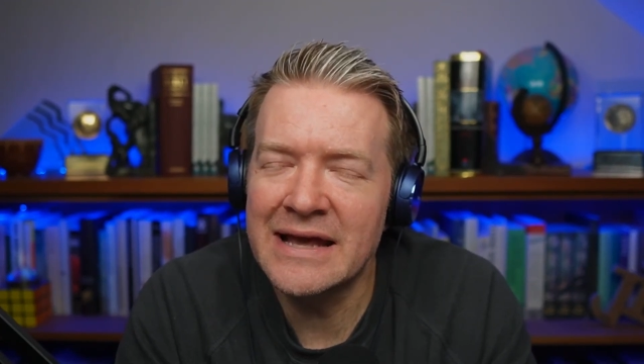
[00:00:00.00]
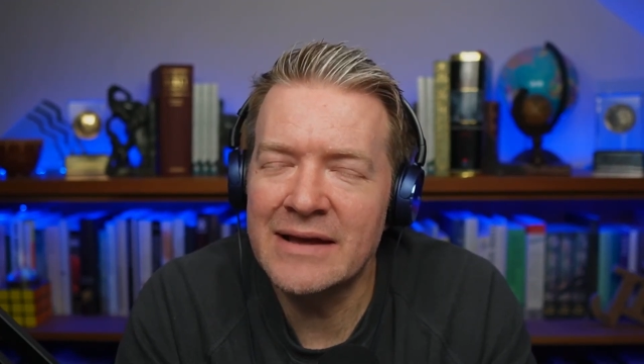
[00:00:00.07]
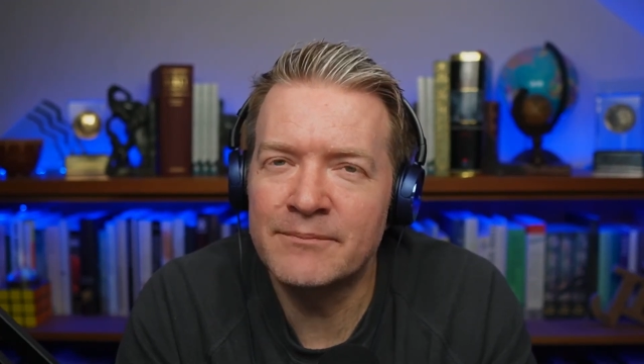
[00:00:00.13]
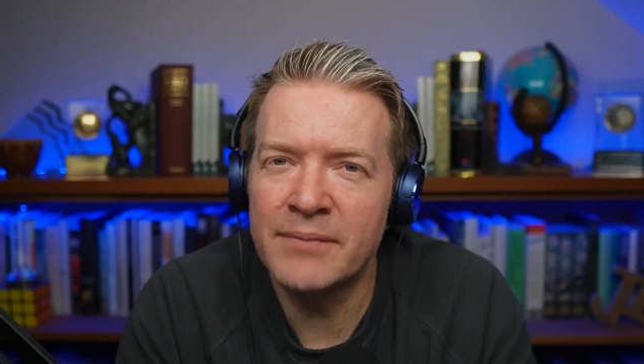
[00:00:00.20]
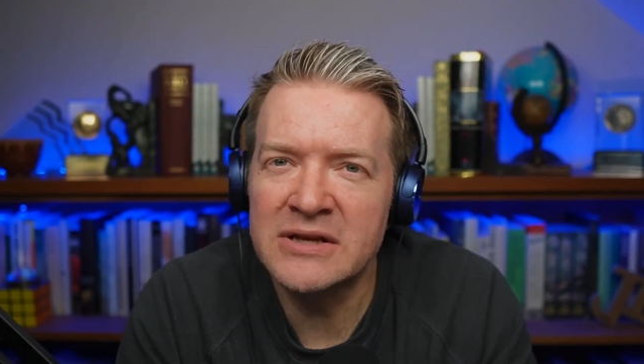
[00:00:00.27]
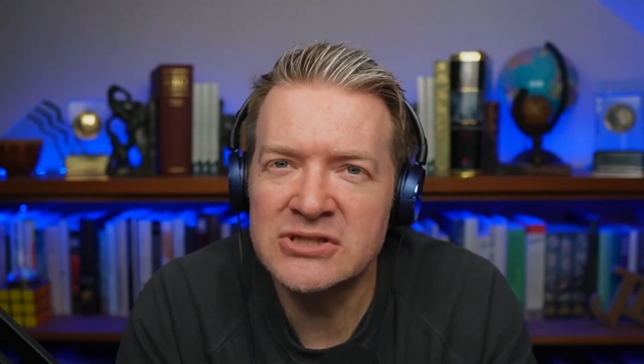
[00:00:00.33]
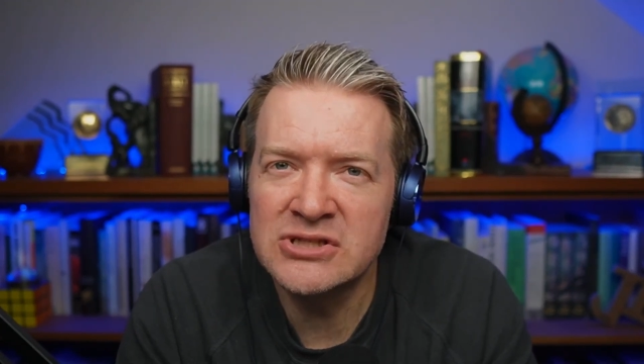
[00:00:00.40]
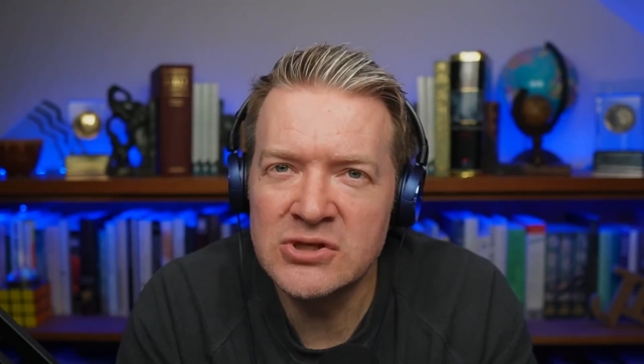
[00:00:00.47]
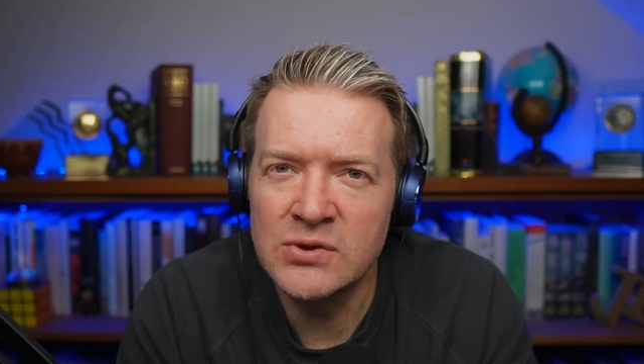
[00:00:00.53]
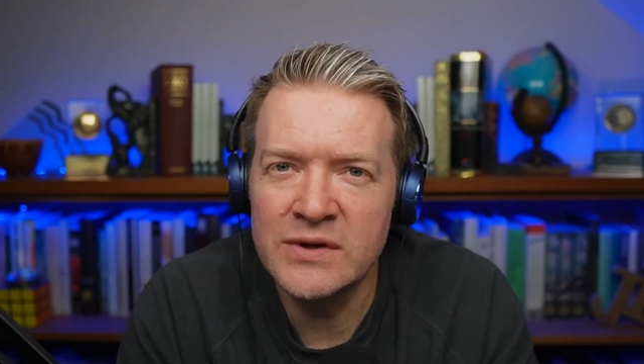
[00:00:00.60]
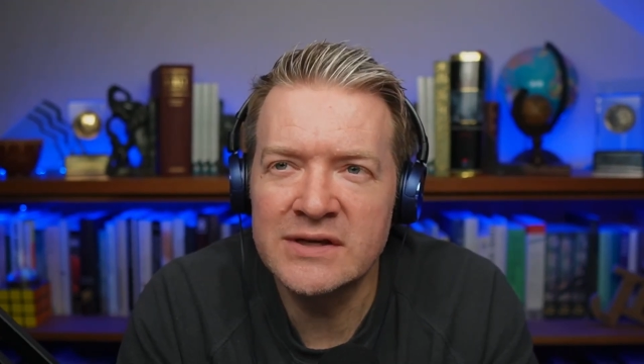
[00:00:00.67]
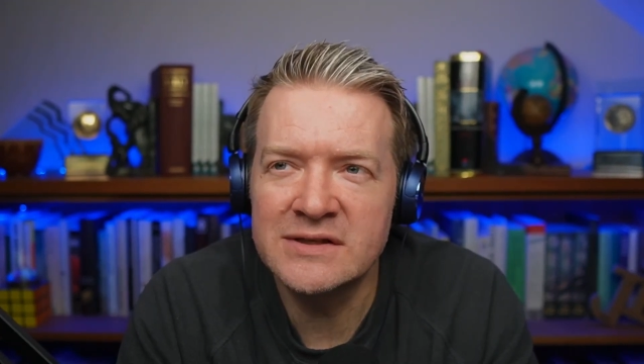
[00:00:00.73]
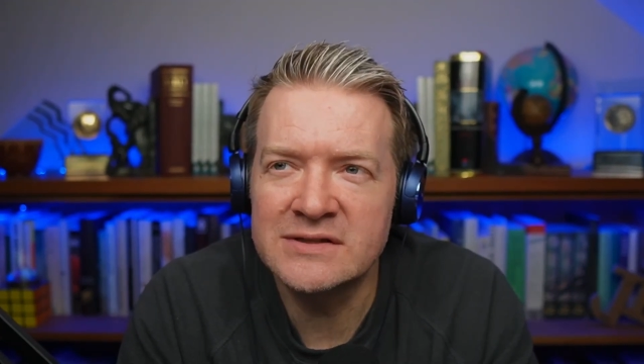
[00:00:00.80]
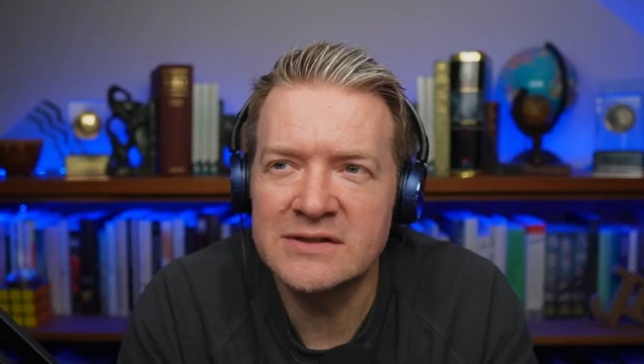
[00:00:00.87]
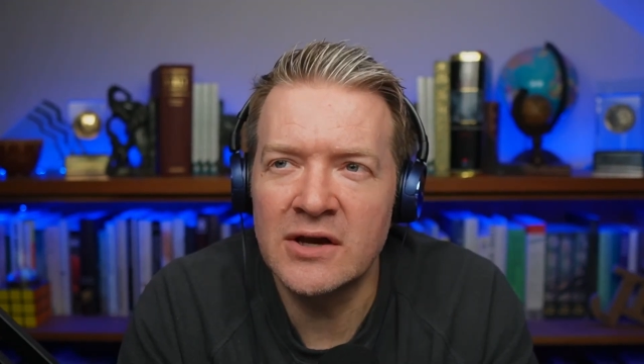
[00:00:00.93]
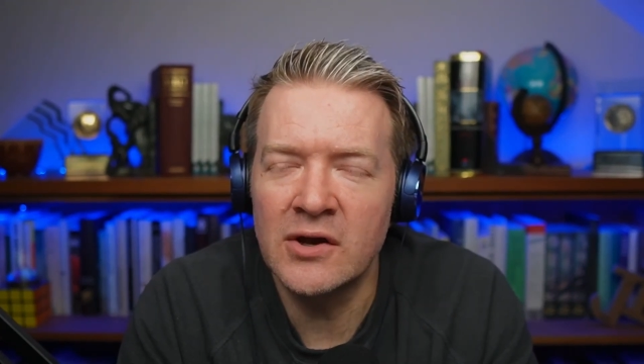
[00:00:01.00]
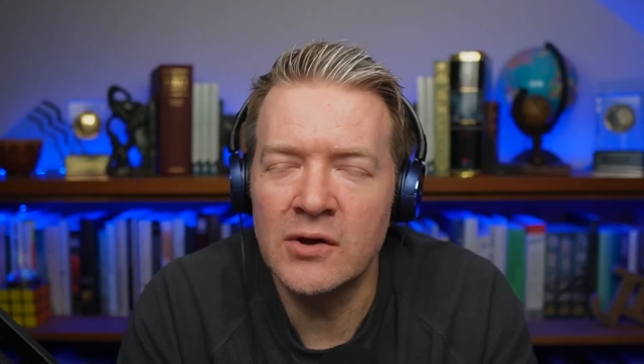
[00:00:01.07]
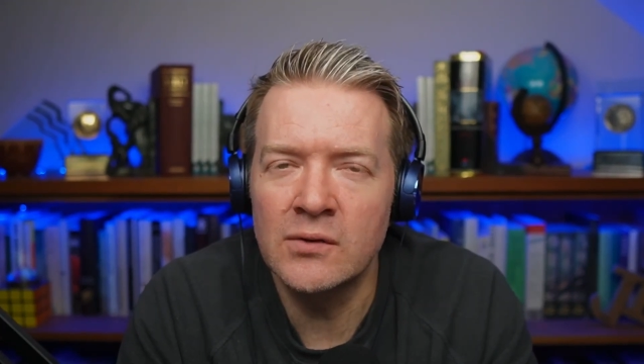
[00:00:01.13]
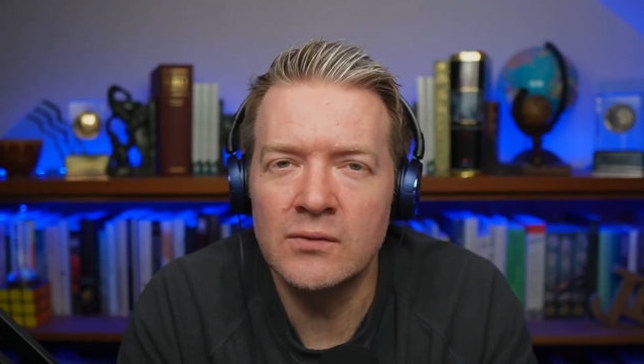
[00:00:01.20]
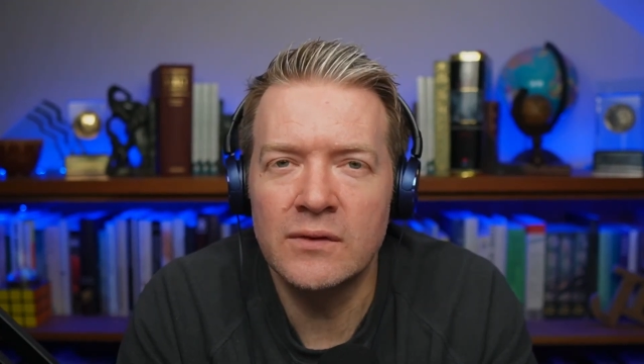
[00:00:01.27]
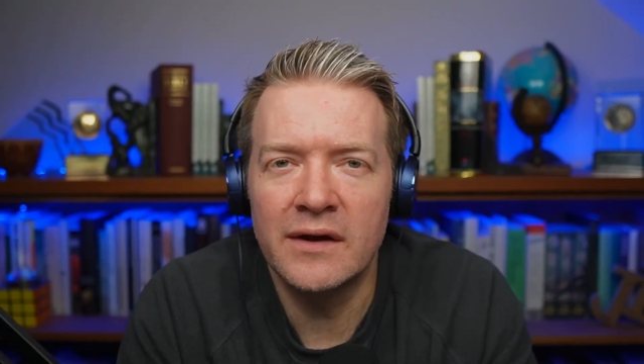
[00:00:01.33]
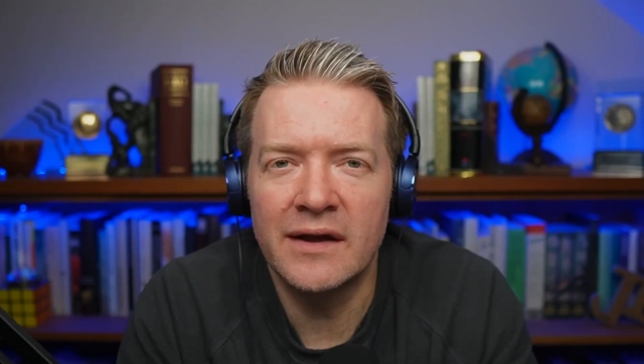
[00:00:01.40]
by doing so,